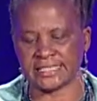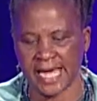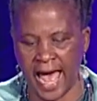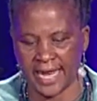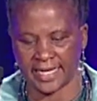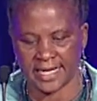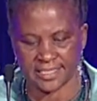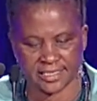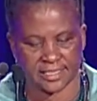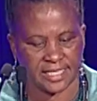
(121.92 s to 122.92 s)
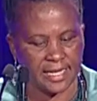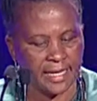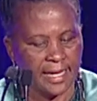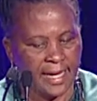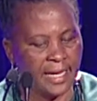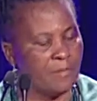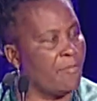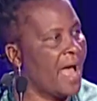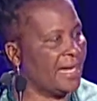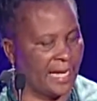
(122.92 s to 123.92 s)
talents and
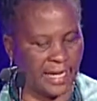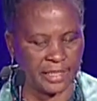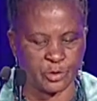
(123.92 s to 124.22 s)
money